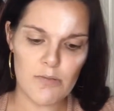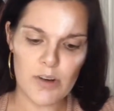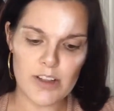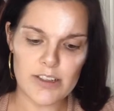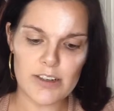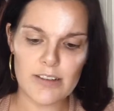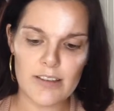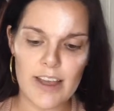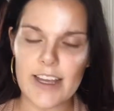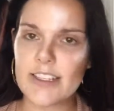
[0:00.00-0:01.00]
bronzer,
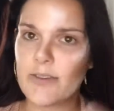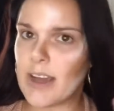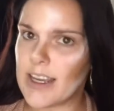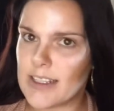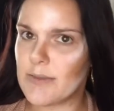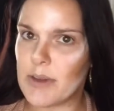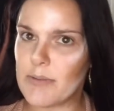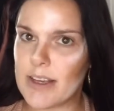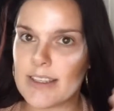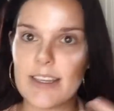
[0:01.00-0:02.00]
like it's okay to be
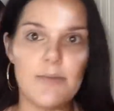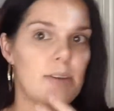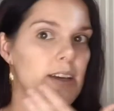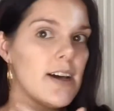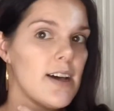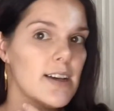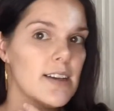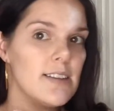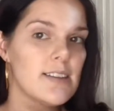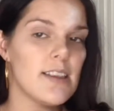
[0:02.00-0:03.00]
messy
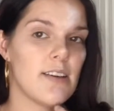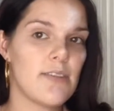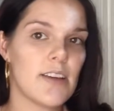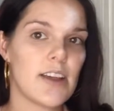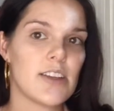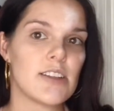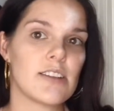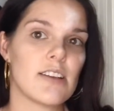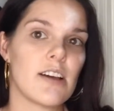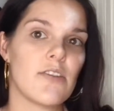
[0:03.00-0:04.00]
because the foundation is
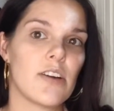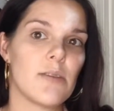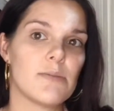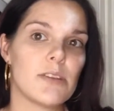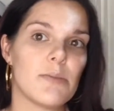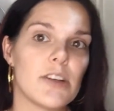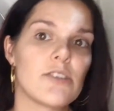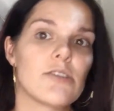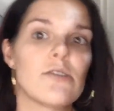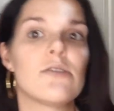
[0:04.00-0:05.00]
going to cover up so
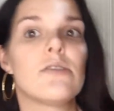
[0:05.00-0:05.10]
much.